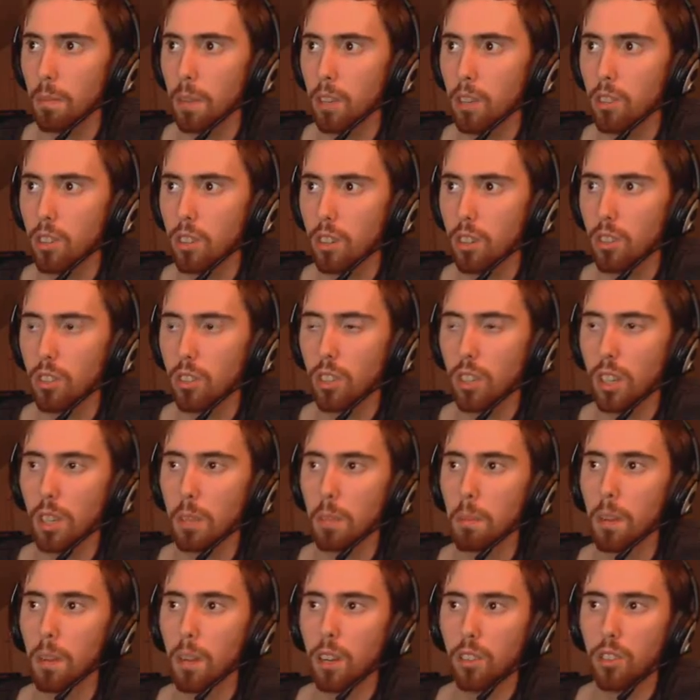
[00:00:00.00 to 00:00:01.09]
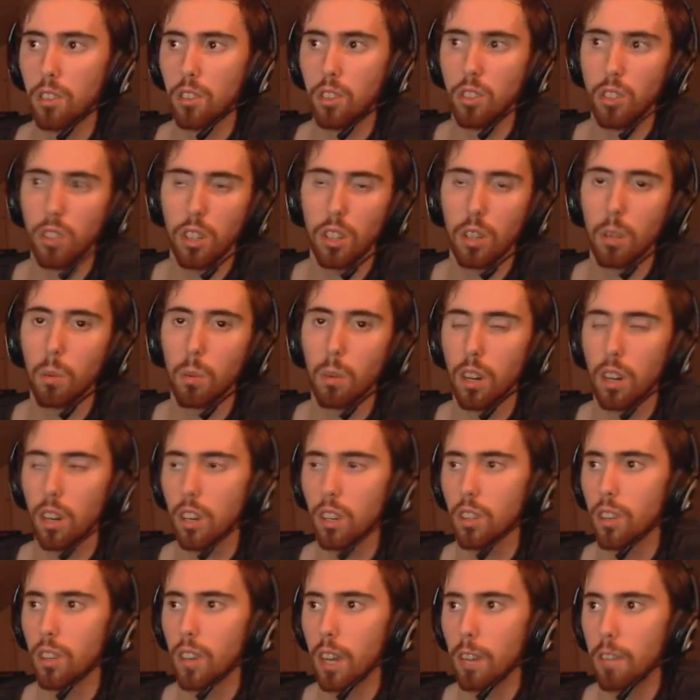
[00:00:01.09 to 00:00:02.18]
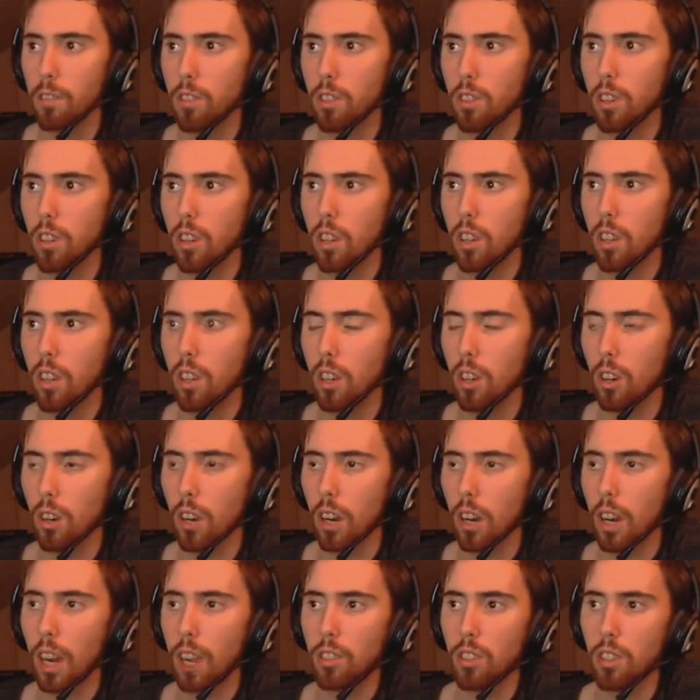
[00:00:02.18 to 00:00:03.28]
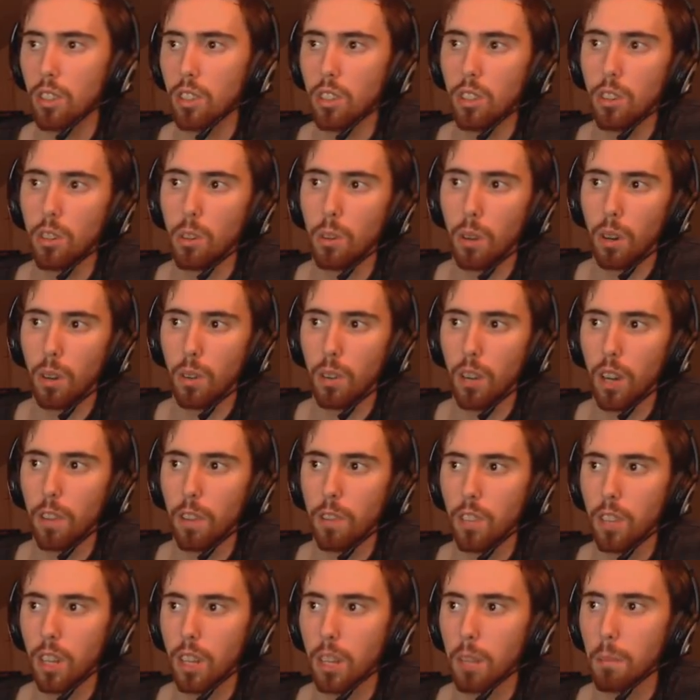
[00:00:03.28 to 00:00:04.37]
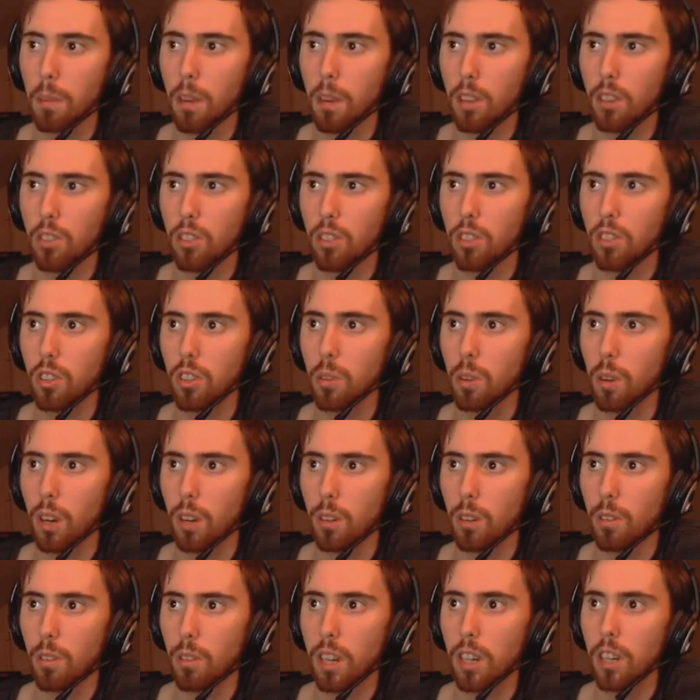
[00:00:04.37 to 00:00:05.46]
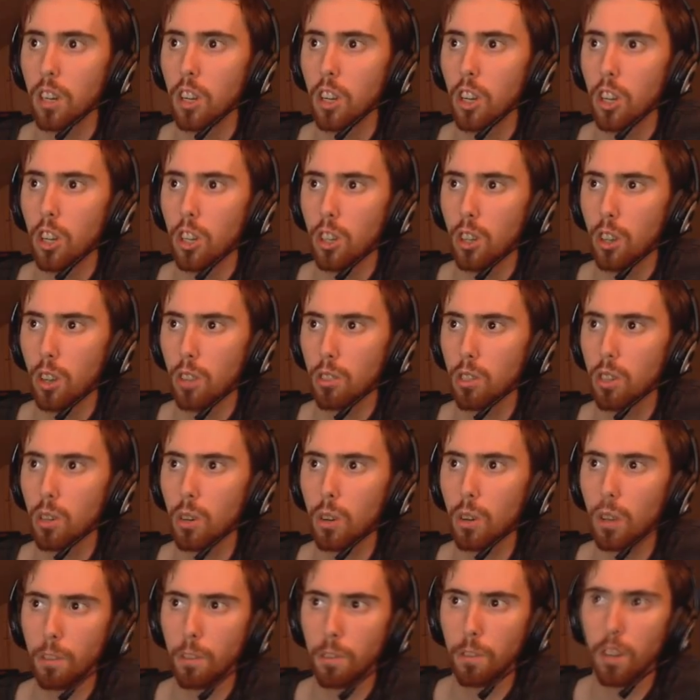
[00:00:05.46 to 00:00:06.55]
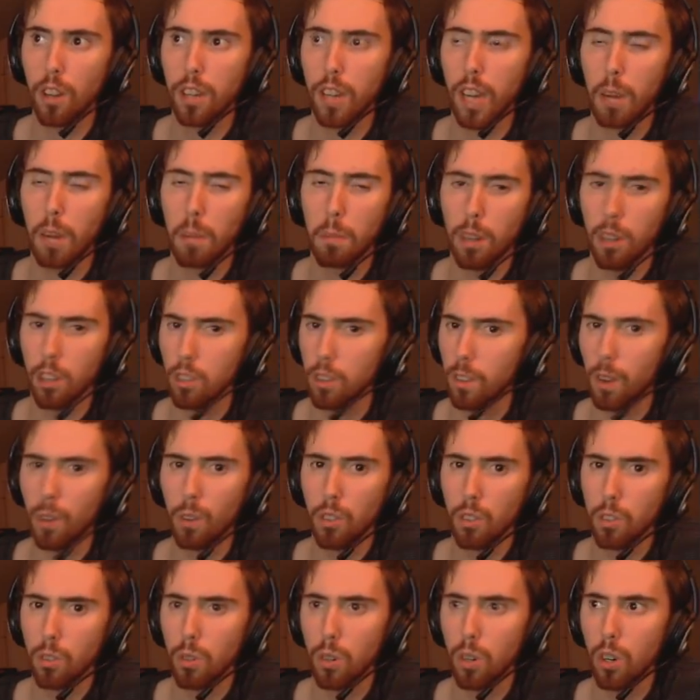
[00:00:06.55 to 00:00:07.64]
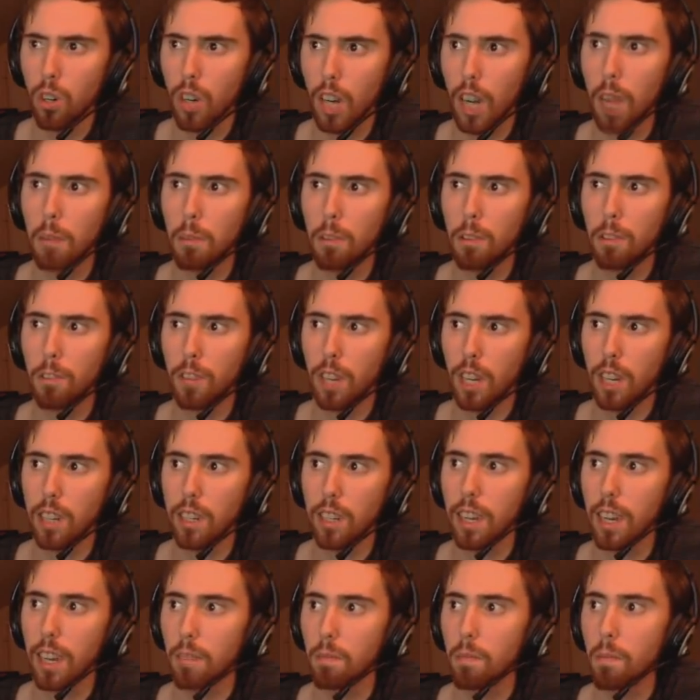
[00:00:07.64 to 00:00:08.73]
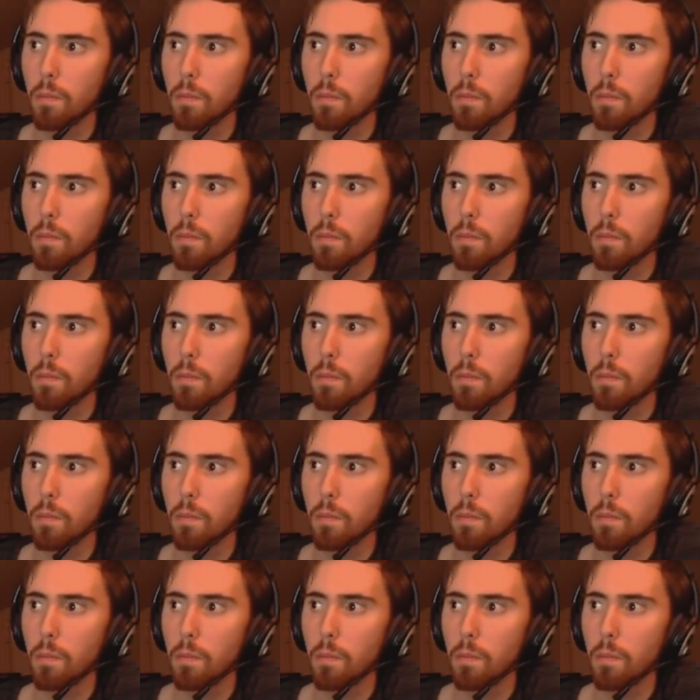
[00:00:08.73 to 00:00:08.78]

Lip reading: As you can see, the monk CC'd the one on the left, or I CC'd the one on the left, and the monk CC'd the one on the right. You also don't want to fall down, because if I was in Rogue, I'd be fucking dead.